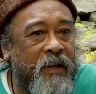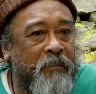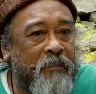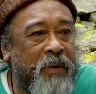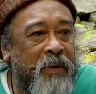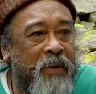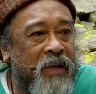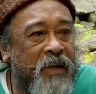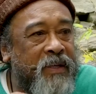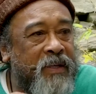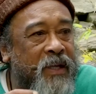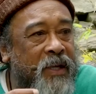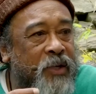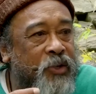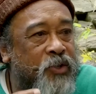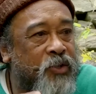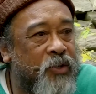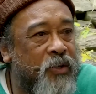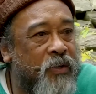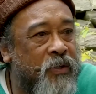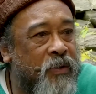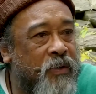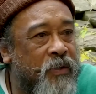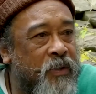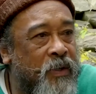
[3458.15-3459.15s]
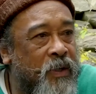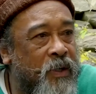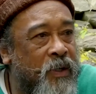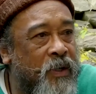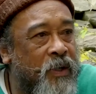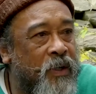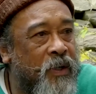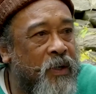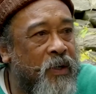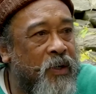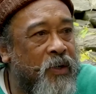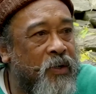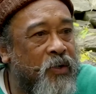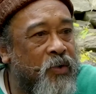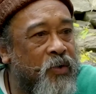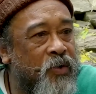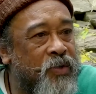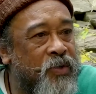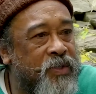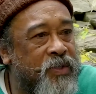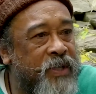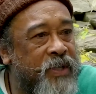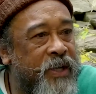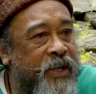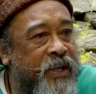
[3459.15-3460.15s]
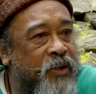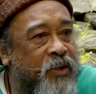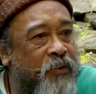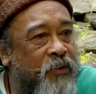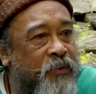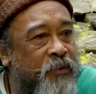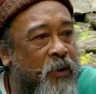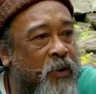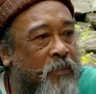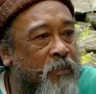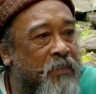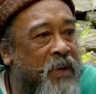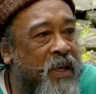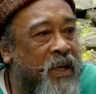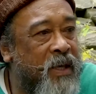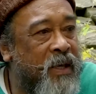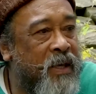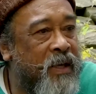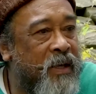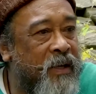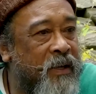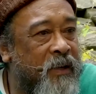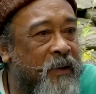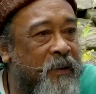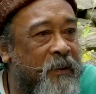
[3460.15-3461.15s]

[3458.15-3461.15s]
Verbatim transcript: Pay attention to the state of your being.